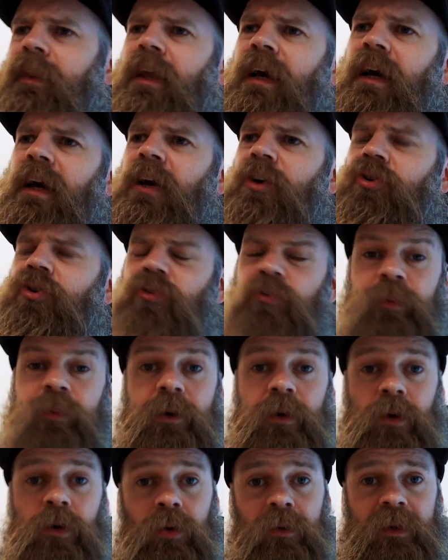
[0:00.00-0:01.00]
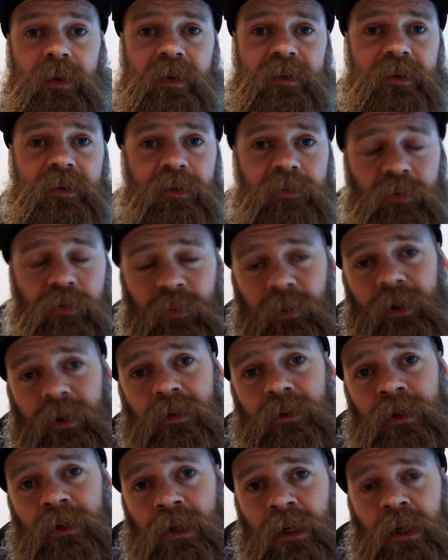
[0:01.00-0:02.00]
Uh, shot some other content stuff as
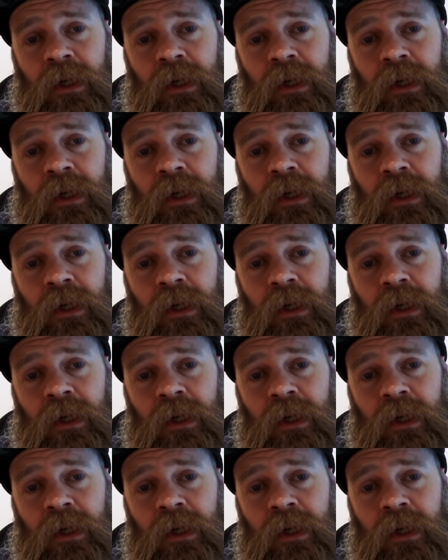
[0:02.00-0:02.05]
well.